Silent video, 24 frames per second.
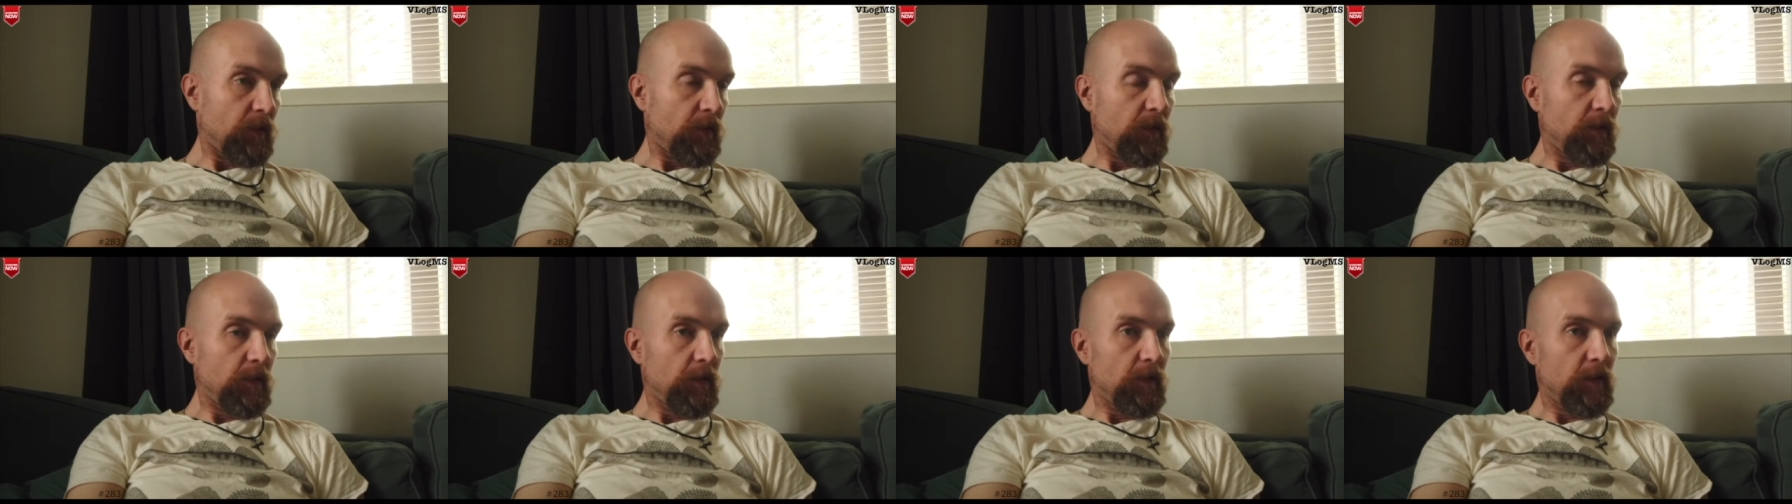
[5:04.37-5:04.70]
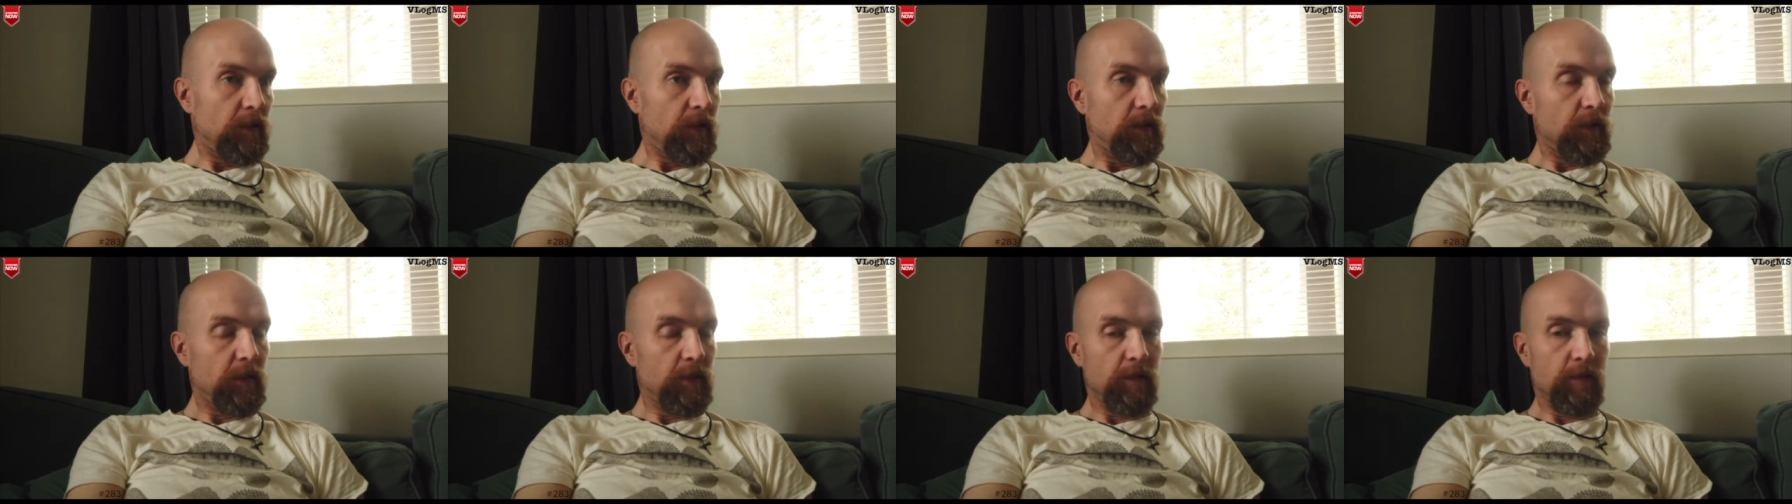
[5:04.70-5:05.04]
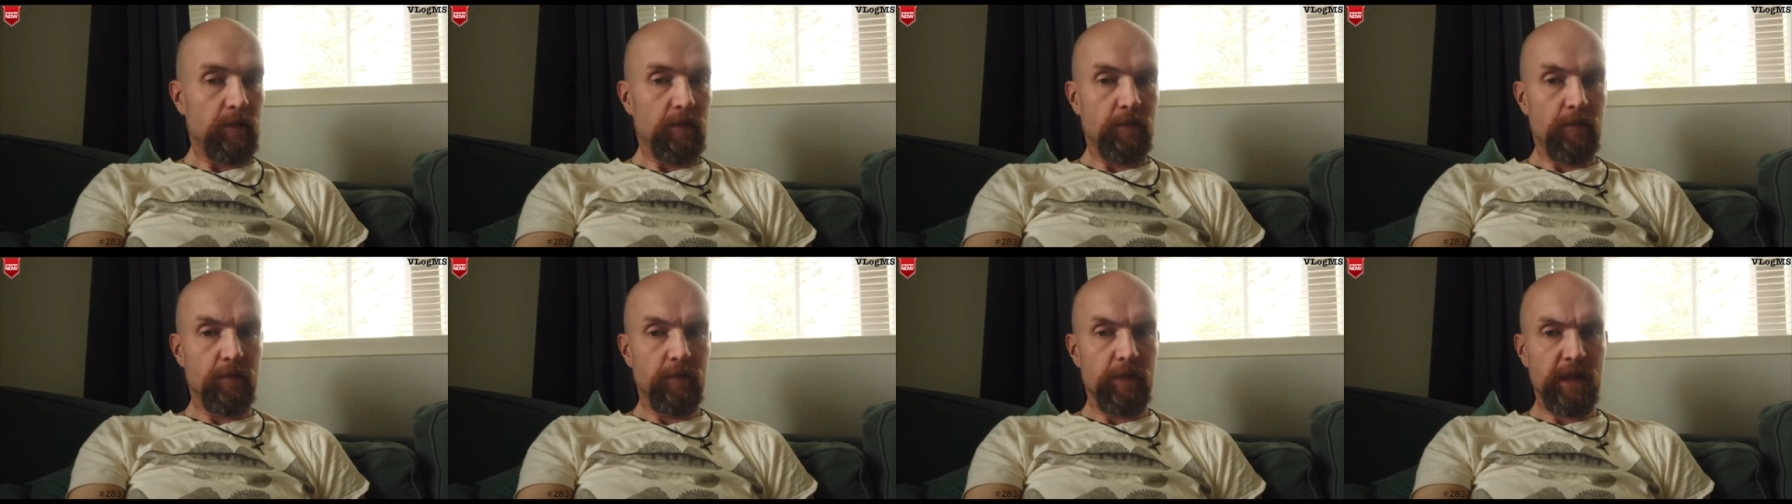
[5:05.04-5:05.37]
And. Uh,
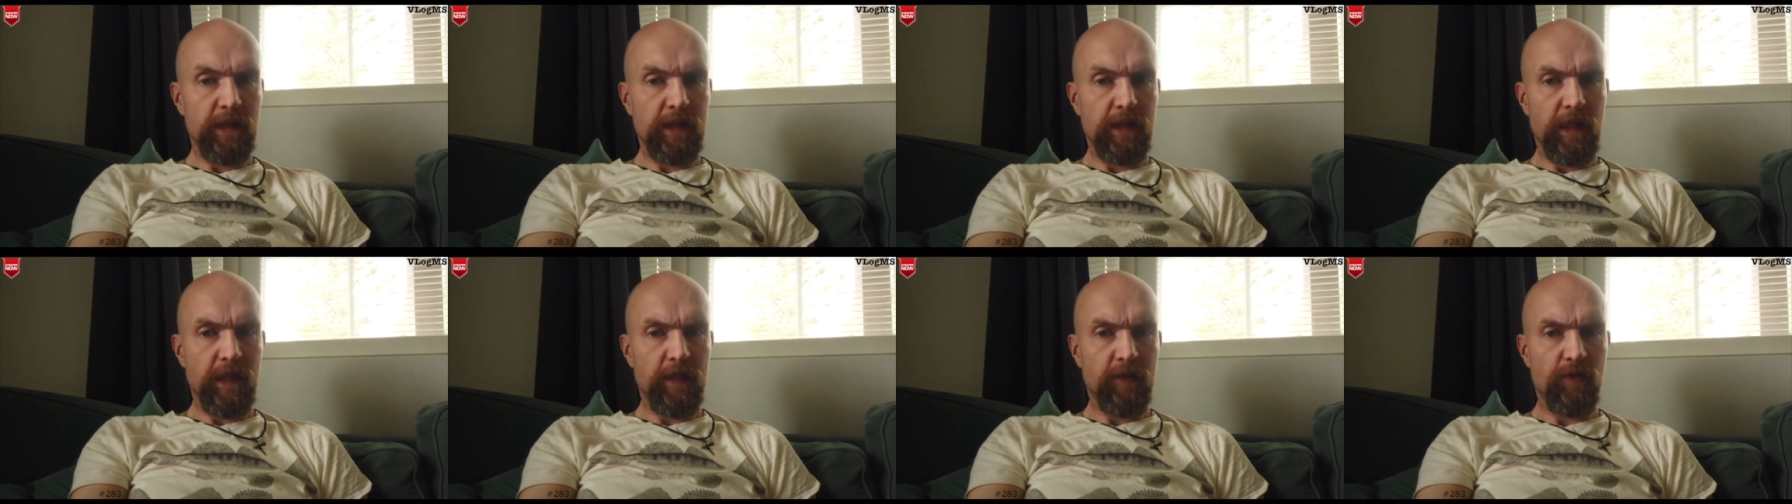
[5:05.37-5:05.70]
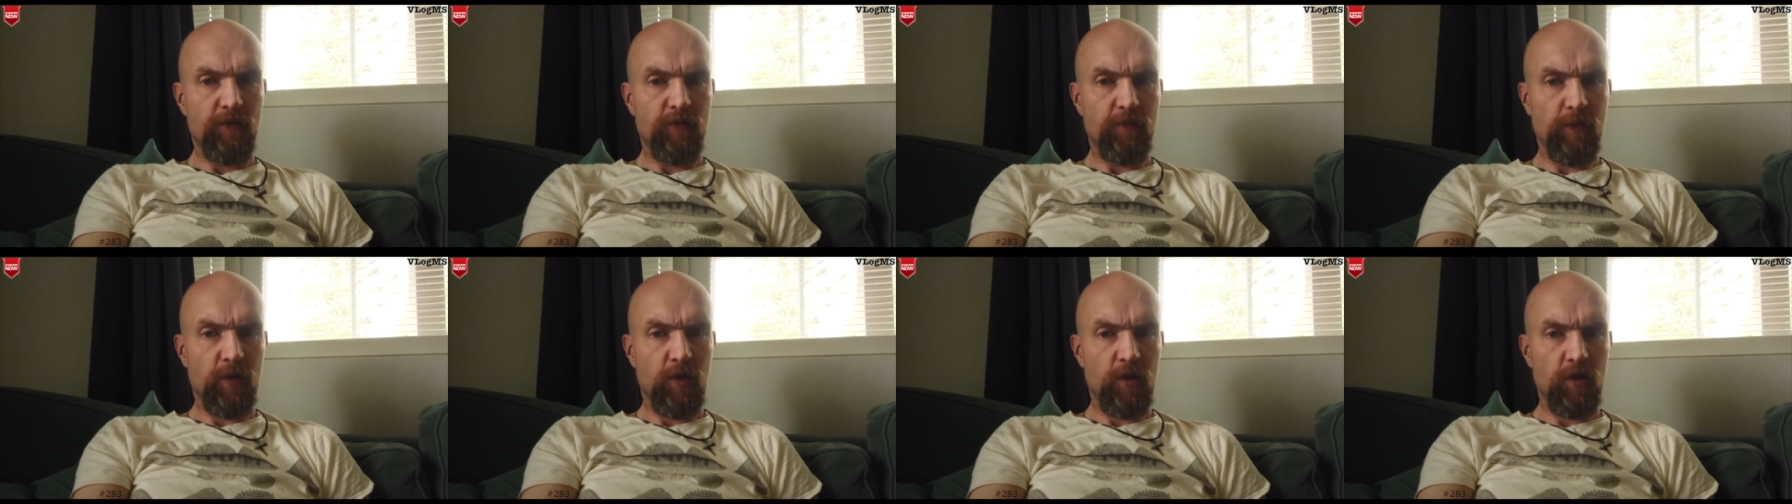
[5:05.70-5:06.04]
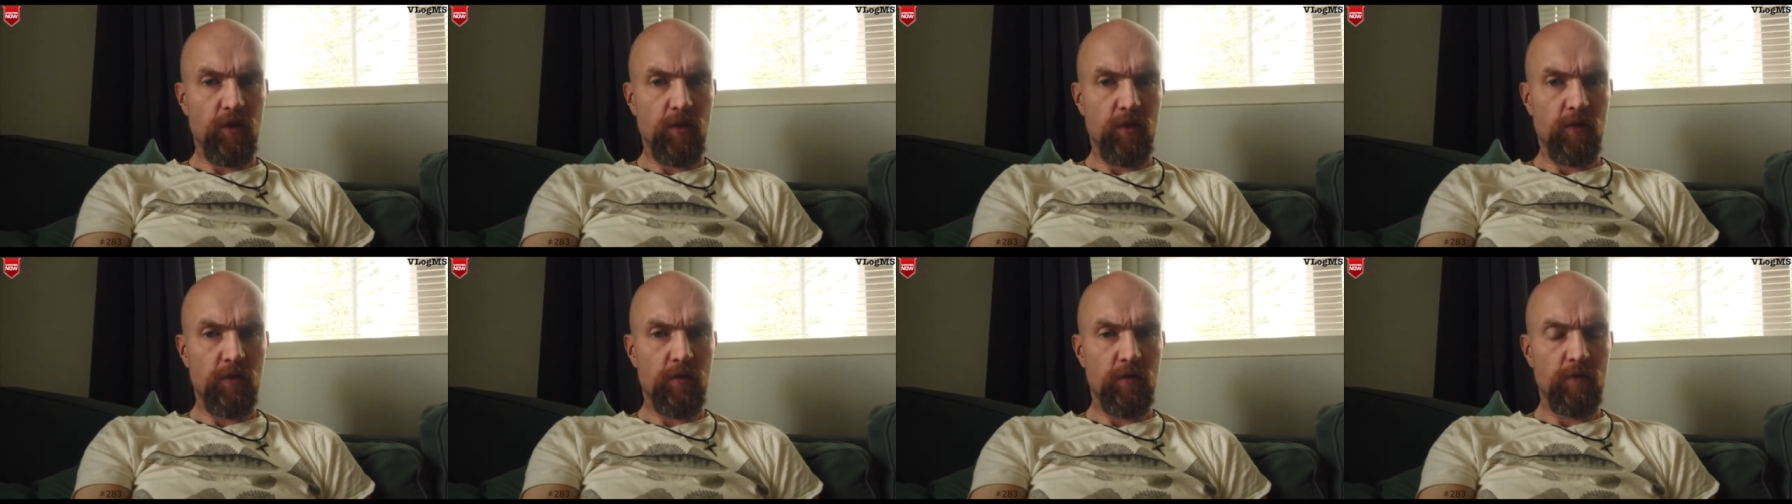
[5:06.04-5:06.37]
but yeah,
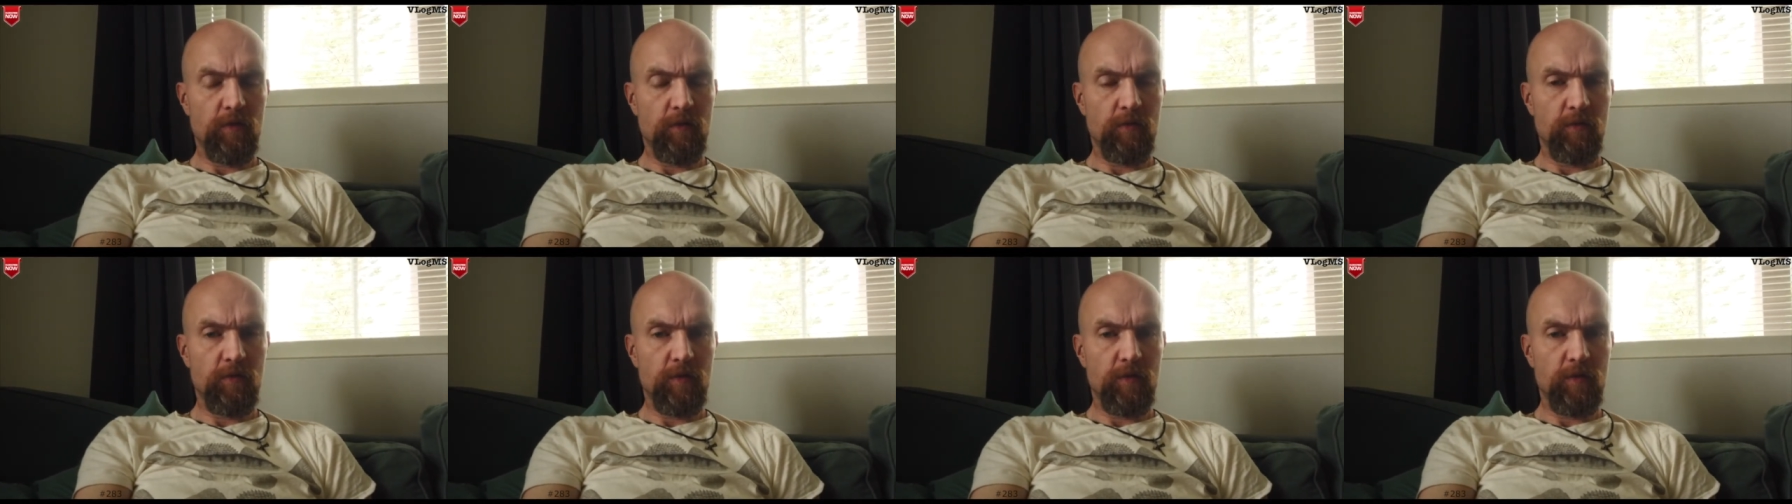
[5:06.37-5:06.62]
tomorrow